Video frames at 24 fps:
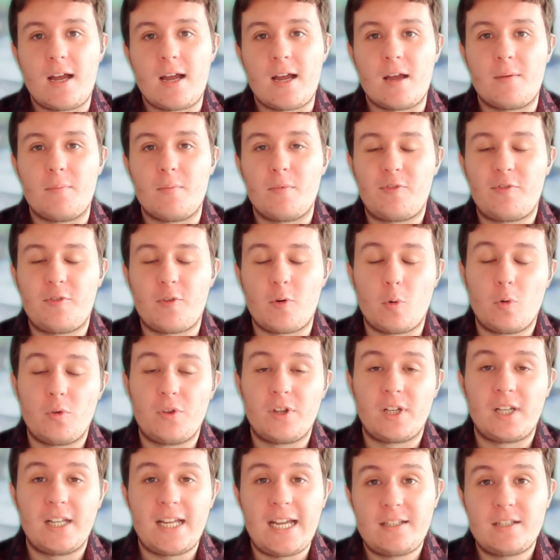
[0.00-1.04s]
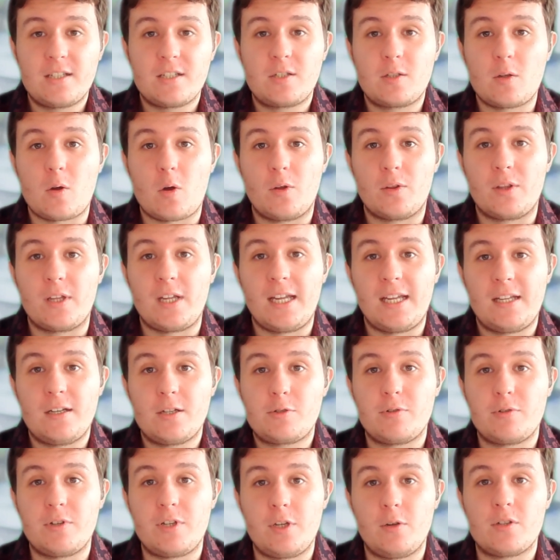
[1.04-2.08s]
For all the latest on the
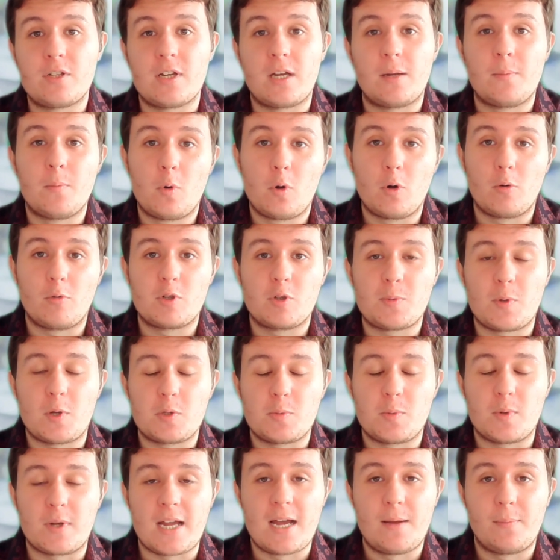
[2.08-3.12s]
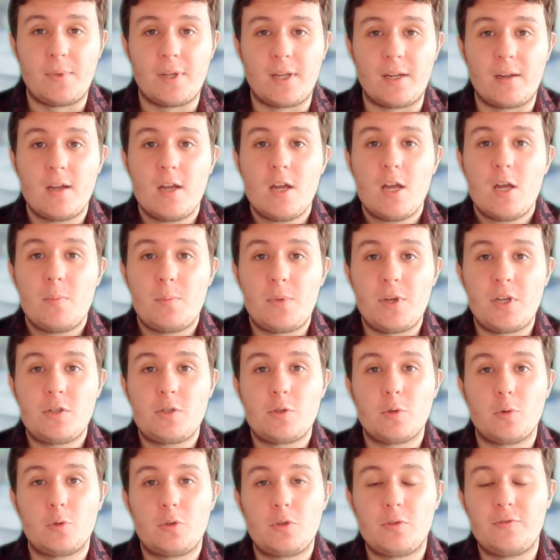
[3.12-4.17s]
industry news and more on responsible gambling, be
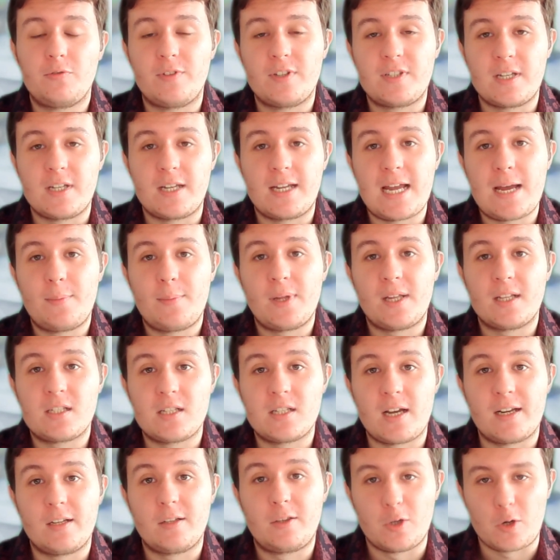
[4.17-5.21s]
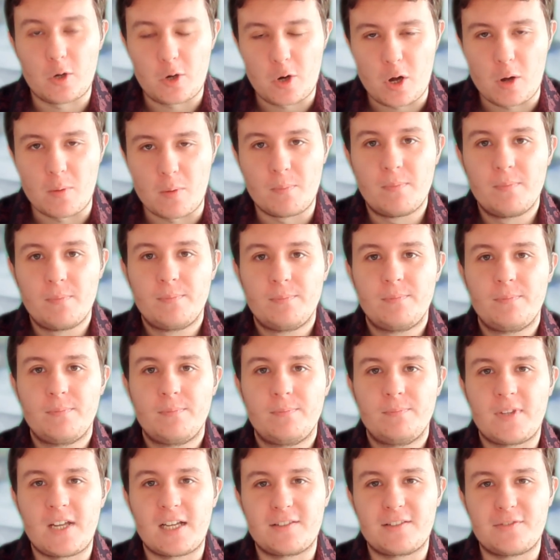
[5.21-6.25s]
sure to visit gamblinginsider.com.
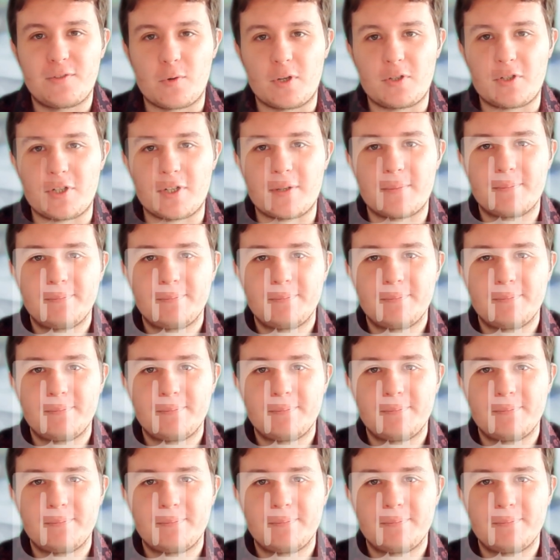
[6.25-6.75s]
Thanks for watching.